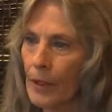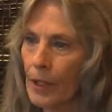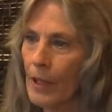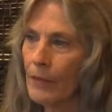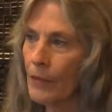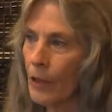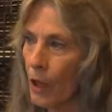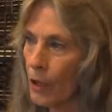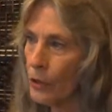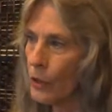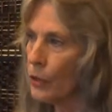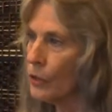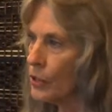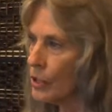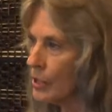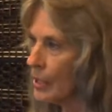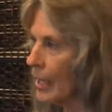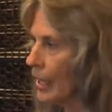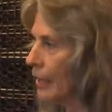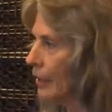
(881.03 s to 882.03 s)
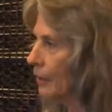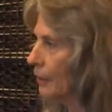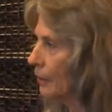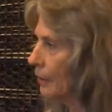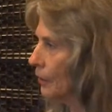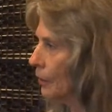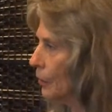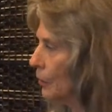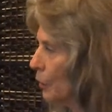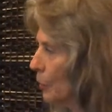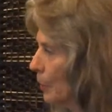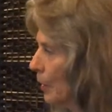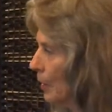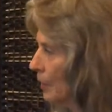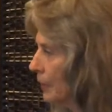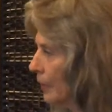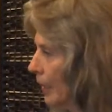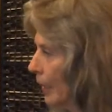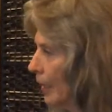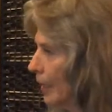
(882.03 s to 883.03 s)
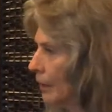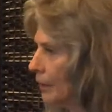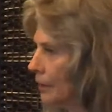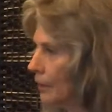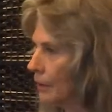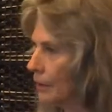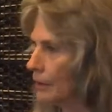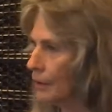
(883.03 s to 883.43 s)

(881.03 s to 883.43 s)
Have you all noticed that or heard about that